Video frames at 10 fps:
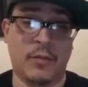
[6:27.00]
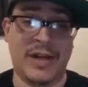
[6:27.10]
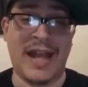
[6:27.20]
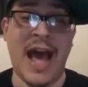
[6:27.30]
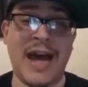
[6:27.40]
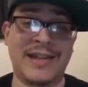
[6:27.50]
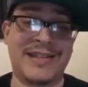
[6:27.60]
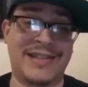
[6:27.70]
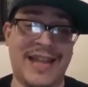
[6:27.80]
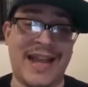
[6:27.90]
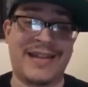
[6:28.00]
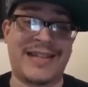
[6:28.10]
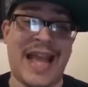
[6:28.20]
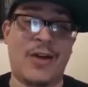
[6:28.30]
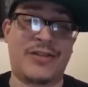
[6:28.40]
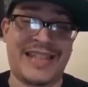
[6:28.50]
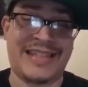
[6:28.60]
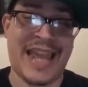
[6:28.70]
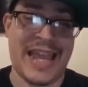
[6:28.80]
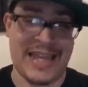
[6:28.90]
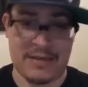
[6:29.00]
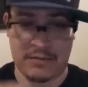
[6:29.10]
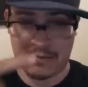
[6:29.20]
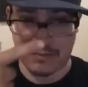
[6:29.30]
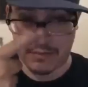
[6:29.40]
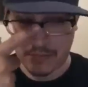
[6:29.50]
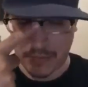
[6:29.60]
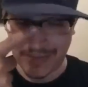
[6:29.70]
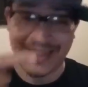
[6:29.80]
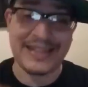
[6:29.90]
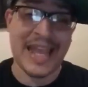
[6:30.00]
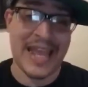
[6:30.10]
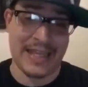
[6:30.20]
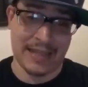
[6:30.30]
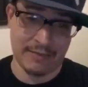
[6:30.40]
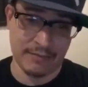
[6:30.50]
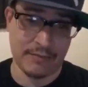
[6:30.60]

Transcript: One of the hottest designers out today. Today.